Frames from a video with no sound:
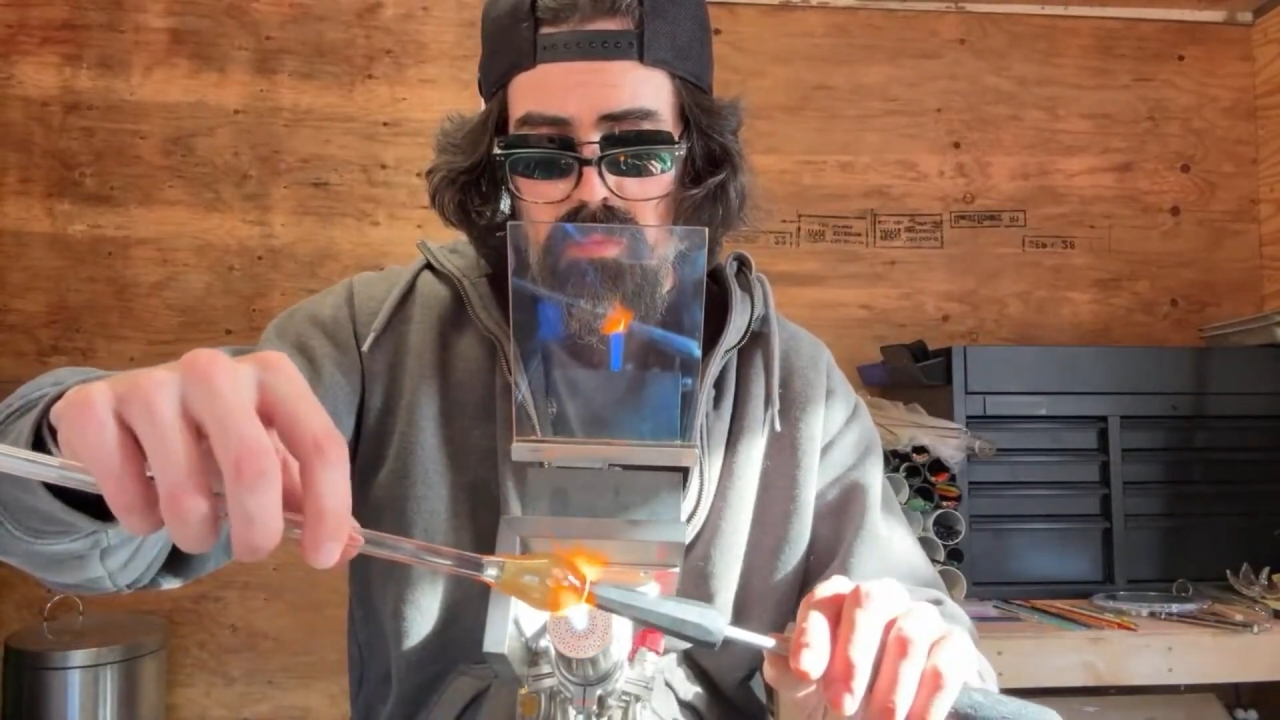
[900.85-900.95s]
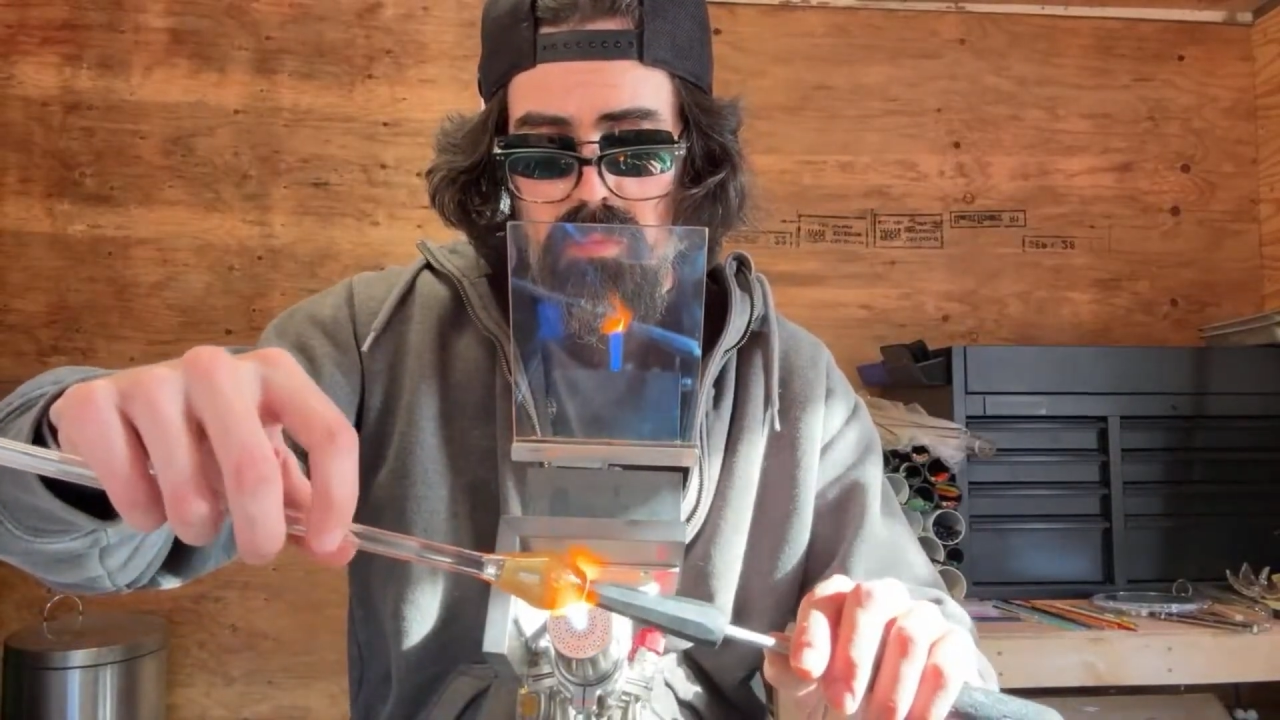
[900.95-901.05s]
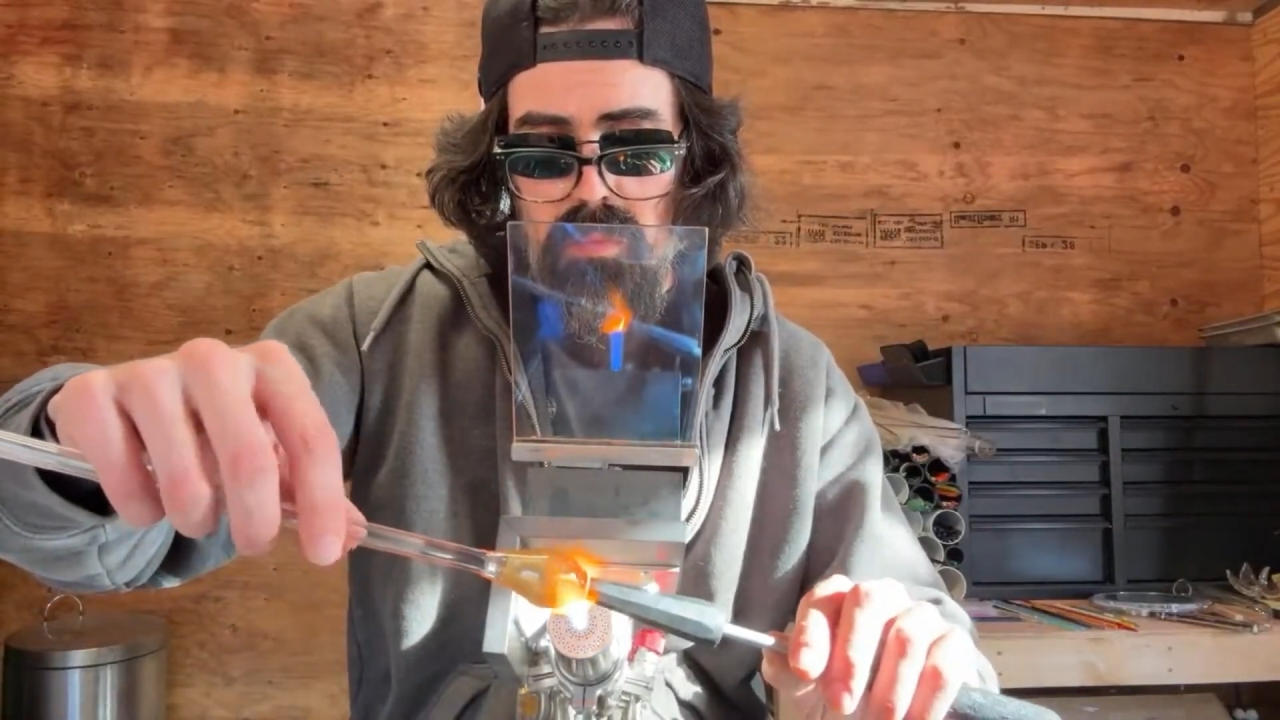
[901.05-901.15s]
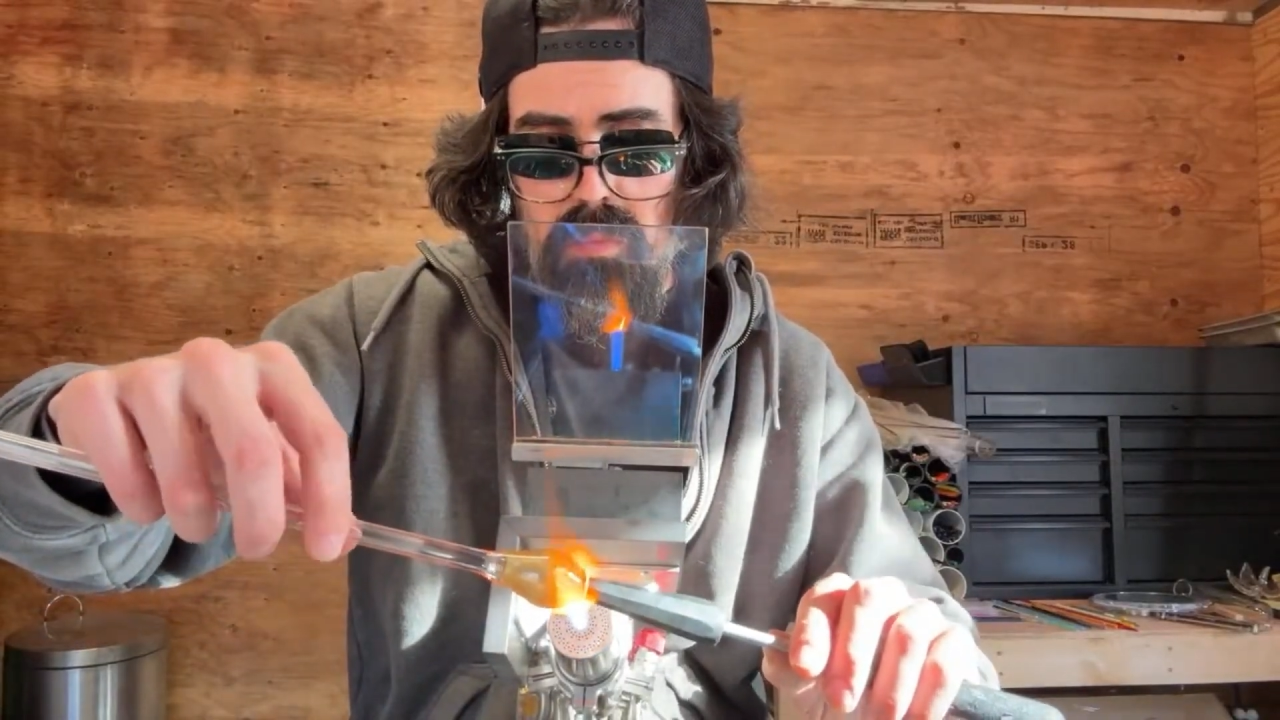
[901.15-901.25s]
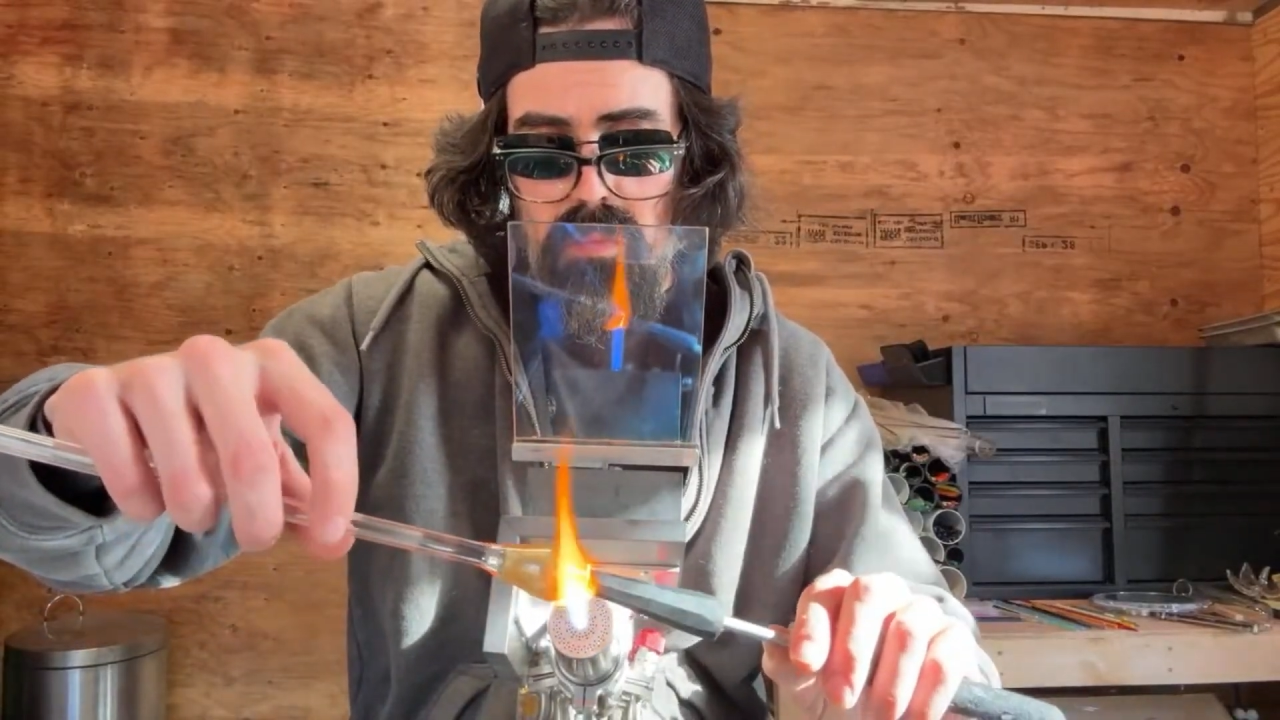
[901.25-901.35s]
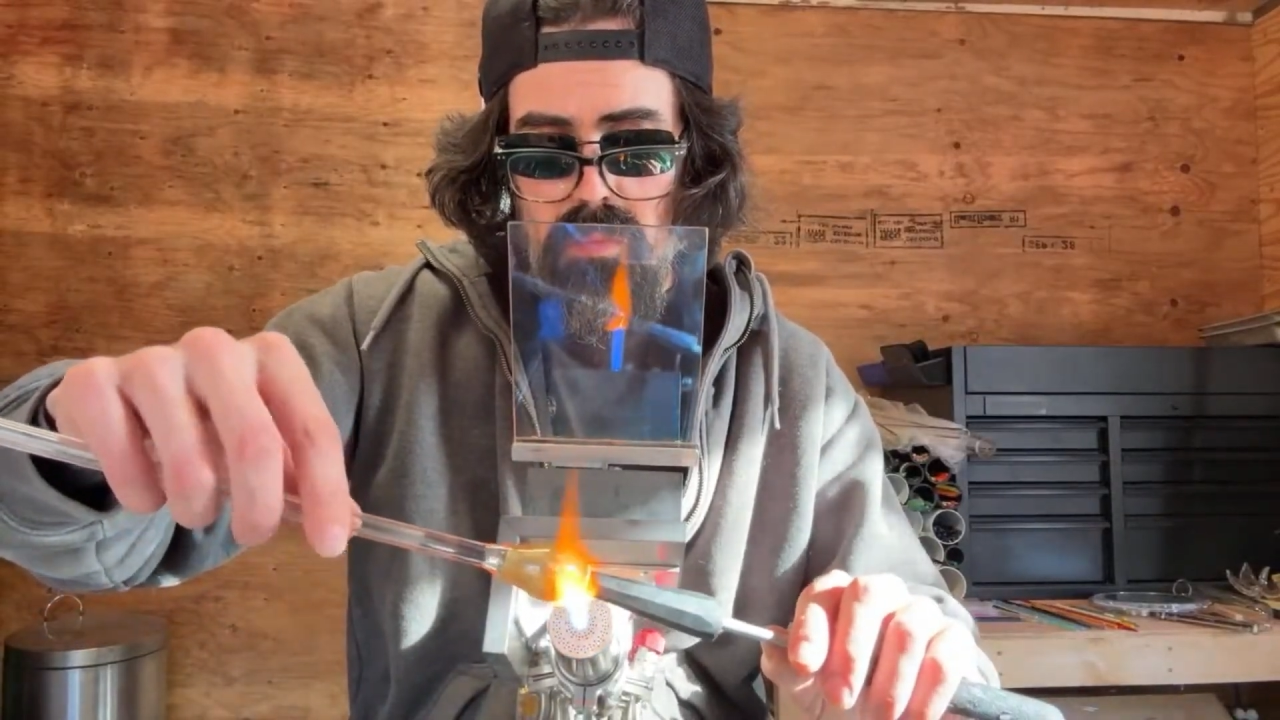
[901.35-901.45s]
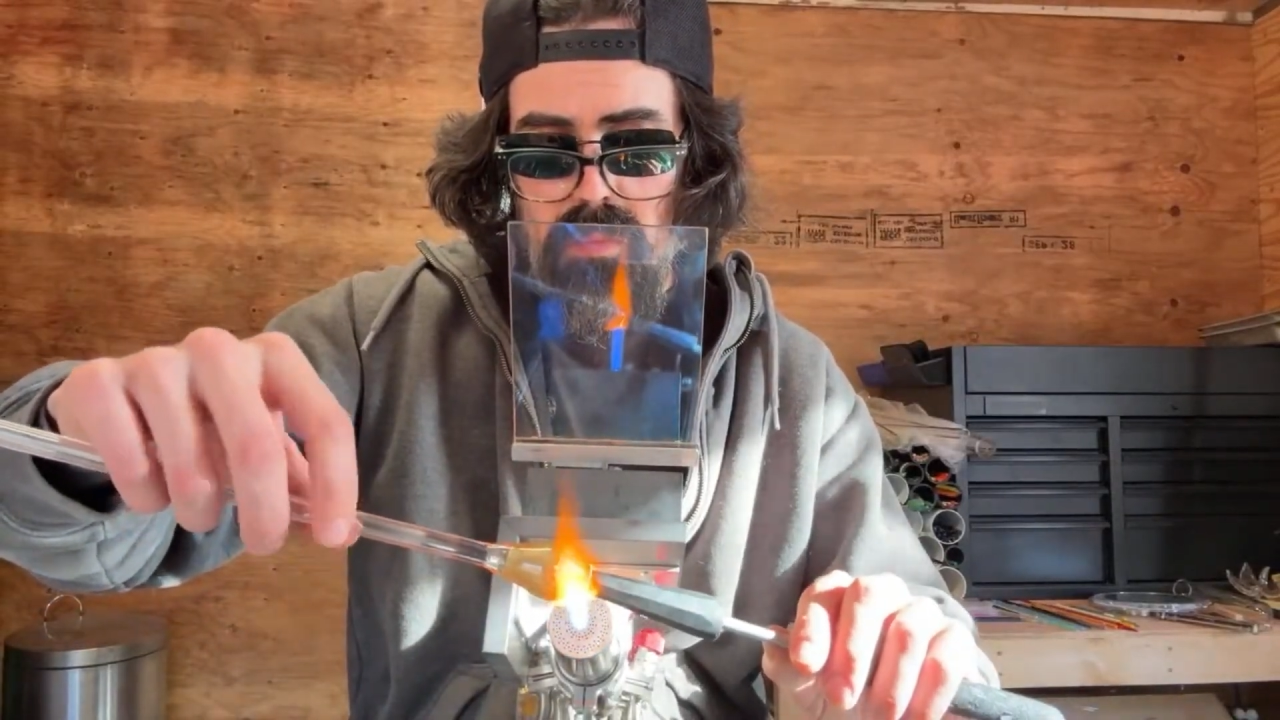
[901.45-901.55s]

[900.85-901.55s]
flame cut